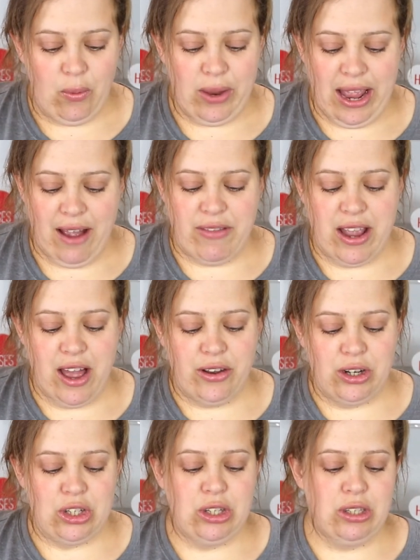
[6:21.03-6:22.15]
We have the
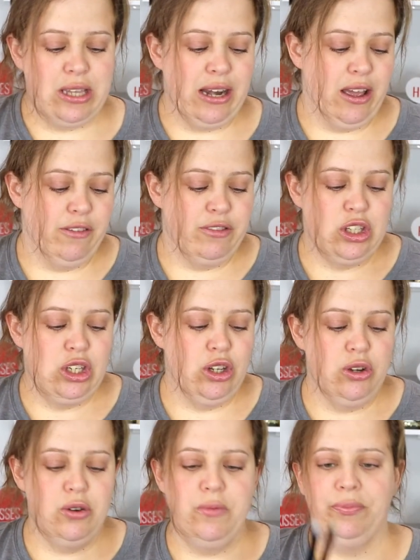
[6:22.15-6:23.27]
other set of
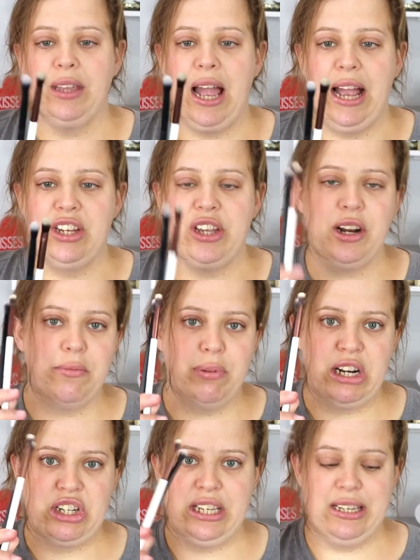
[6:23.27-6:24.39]
2 eyeshadow
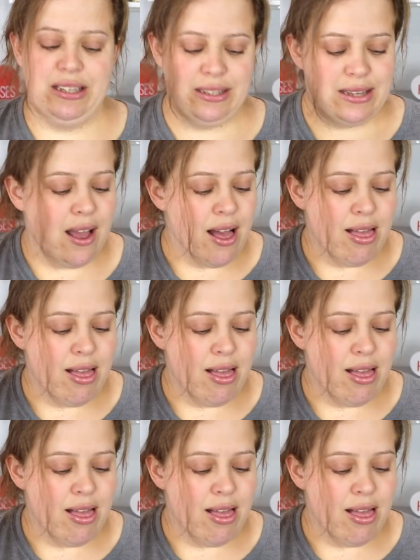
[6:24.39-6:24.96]
brushes.